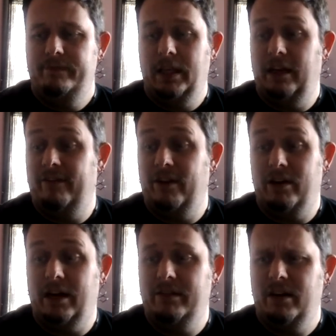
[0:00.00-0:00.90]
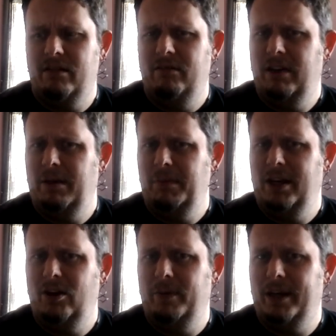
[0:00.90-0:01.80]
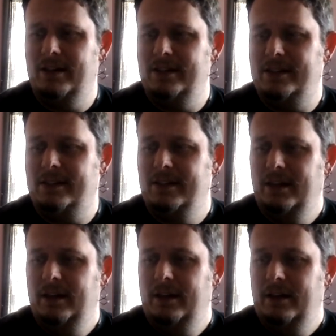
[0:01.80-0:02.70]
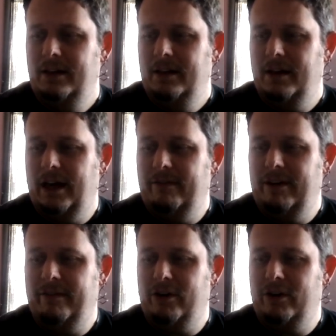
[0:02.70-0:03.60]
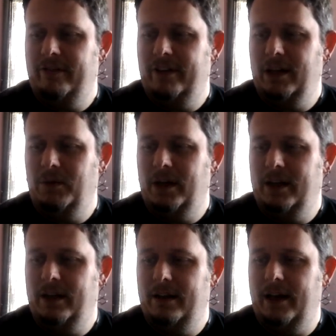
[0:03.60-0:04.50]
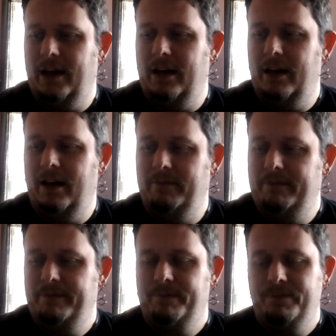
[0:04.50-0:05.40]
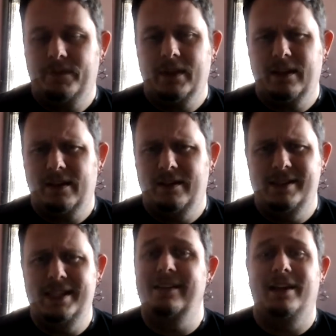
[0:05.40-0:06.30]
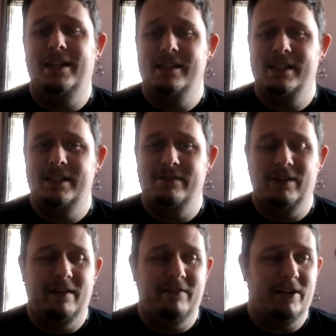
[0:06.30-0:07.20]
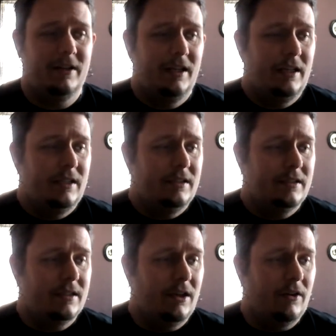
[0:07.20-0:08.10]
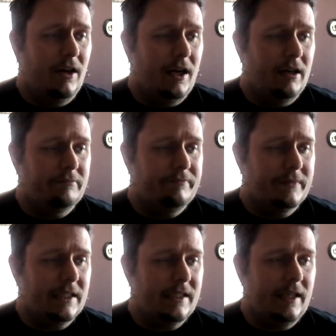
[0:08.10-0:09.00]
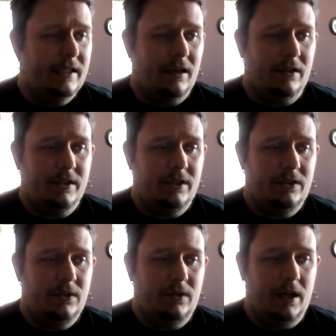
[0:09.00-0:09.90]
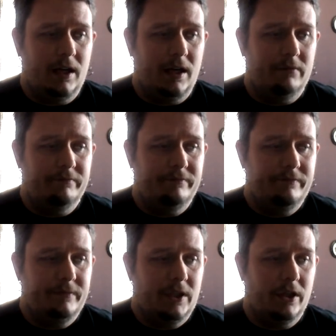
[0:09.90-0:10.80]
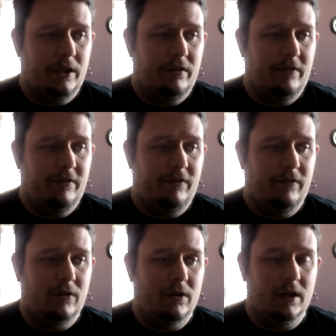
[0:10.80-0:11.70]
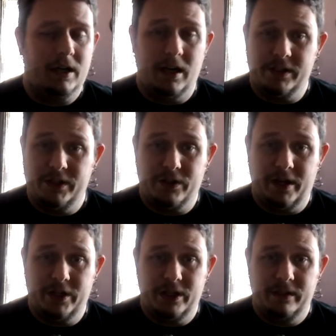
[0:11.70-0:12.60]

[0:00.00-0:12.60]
If you're out there, let me know, because I've never heard of anyone that didn't like the scent of lavender. So let's see, it's also good for concentration